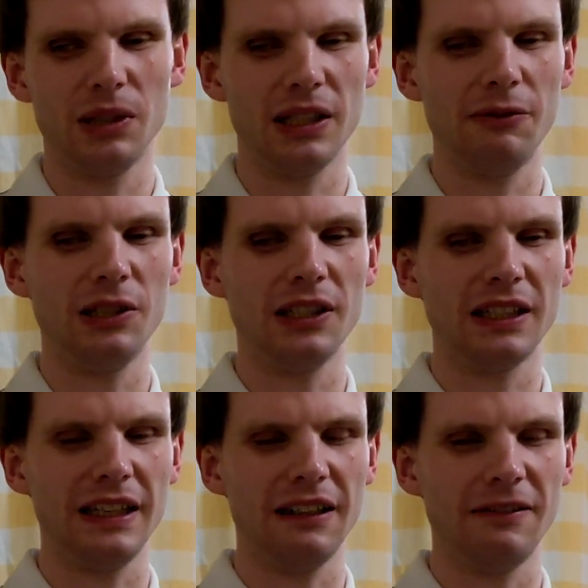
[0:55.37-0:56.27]
but they
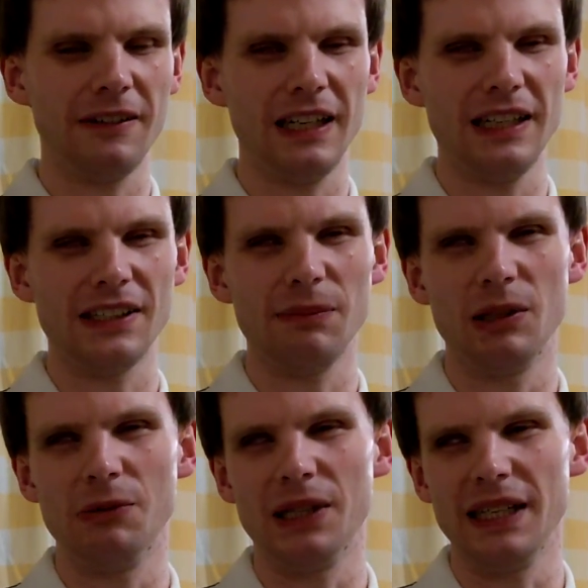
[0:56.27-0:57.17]
work in a fairly
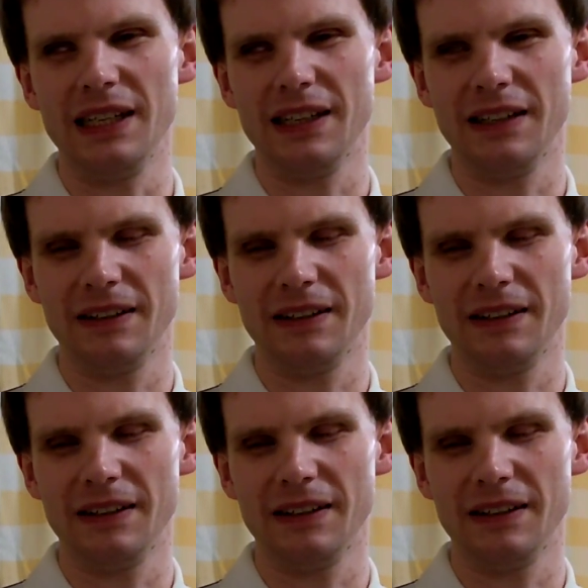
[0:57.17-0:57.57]
similar way.